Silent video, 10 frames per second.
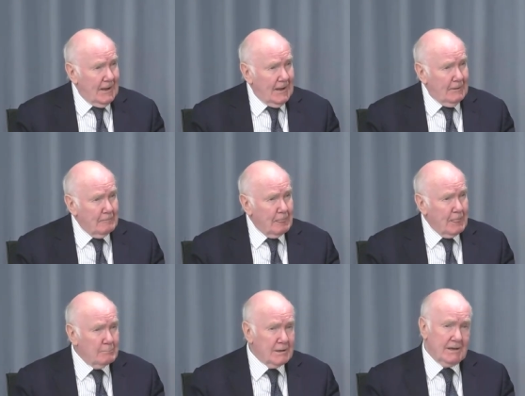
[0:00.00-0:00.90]
Um,
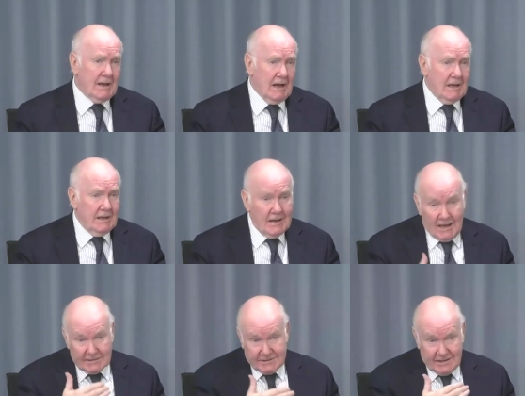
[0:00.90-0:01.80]
but he, ha- he
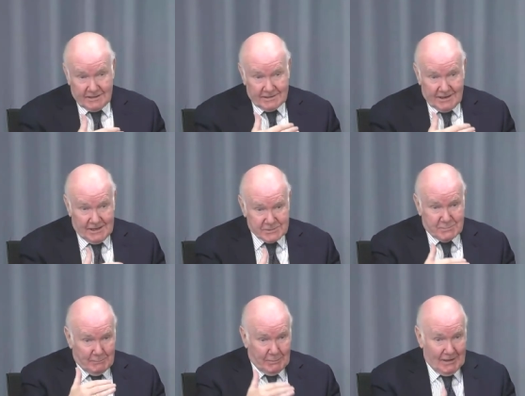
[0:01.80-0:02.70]
had to get
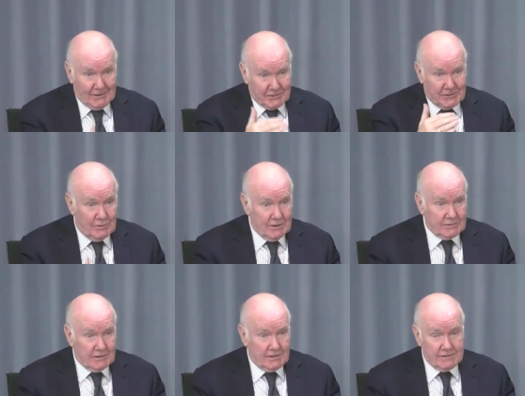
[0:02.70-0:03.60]
his preparatory
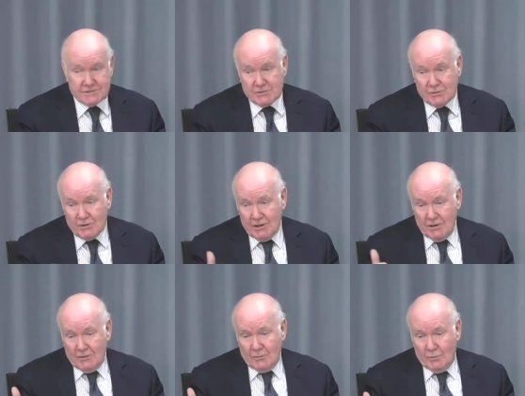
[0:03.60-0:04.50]
work done. So
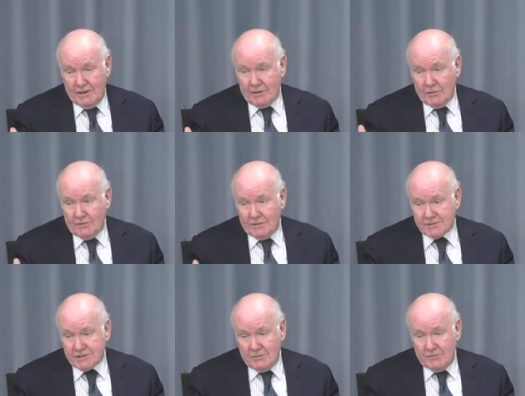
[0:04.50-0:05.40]
we got
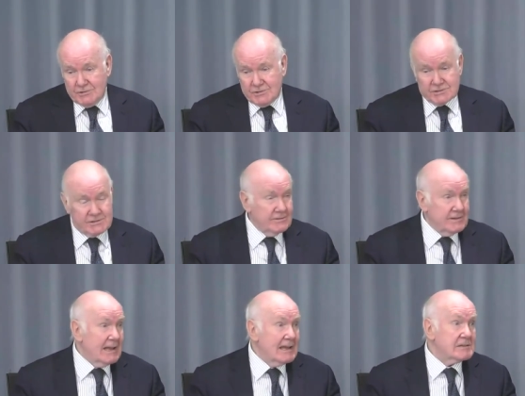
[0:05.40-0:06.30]
this out just
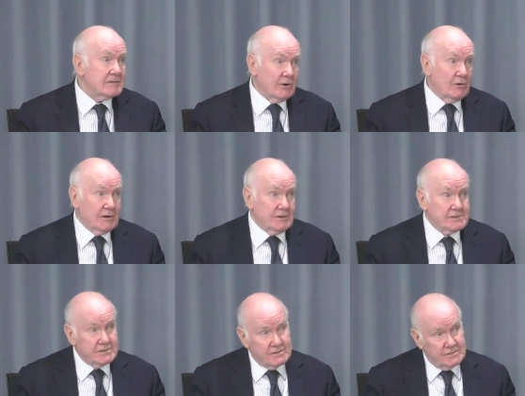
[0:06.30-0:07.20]
at the end of
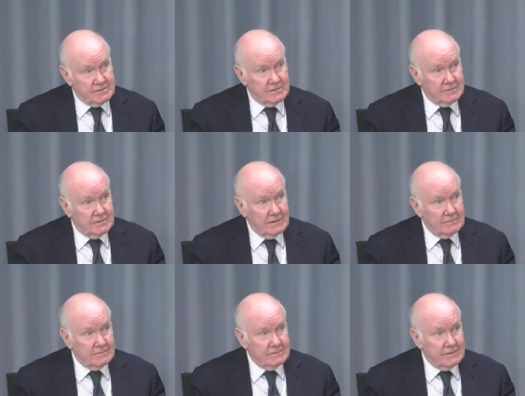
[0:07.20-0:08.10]
August. And,
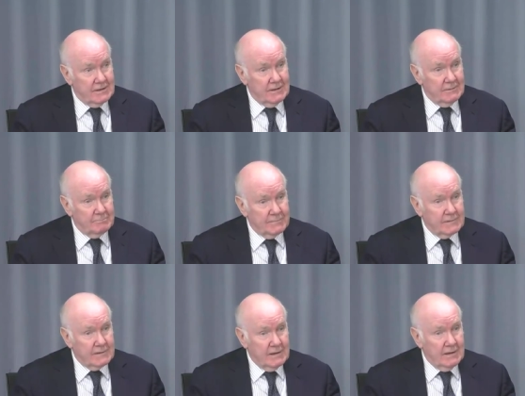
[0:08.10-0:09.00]
and um,
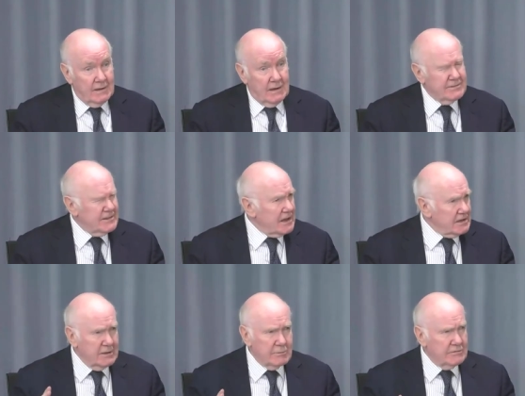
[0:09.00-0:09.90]
I
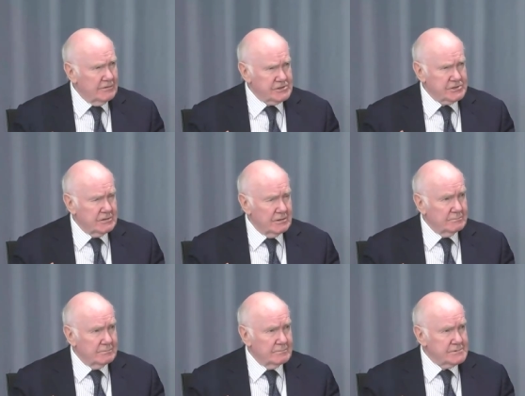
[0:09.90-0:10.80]
think he would have issued
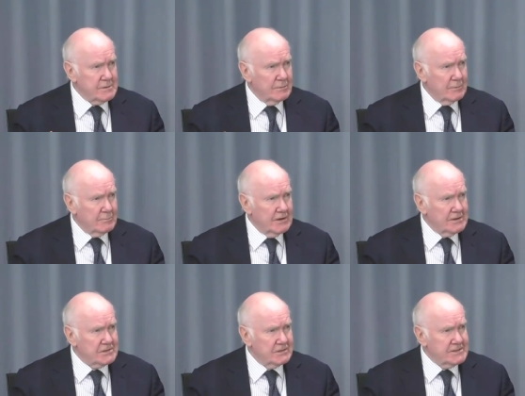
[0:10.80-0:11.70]
a similar
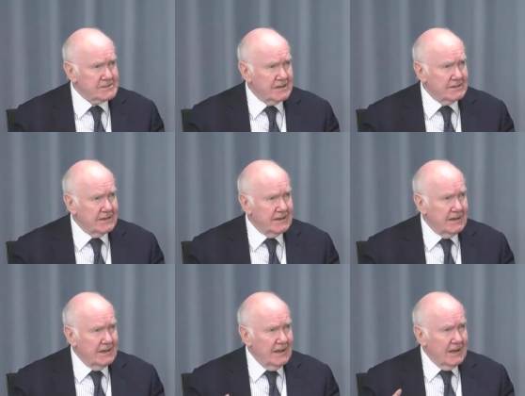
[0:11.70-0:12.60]
press release that
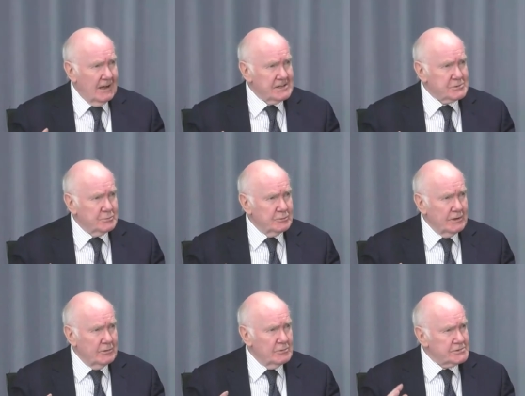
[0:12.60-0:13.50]
day, as
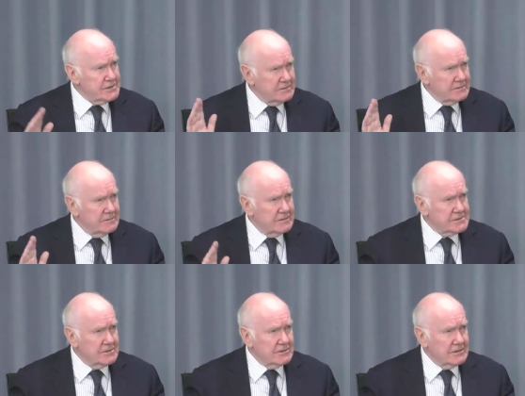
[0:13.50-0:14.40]
would Wales and,
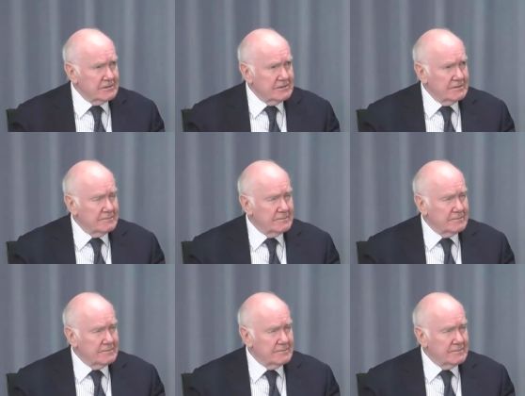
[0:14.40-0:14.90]
and Scotland.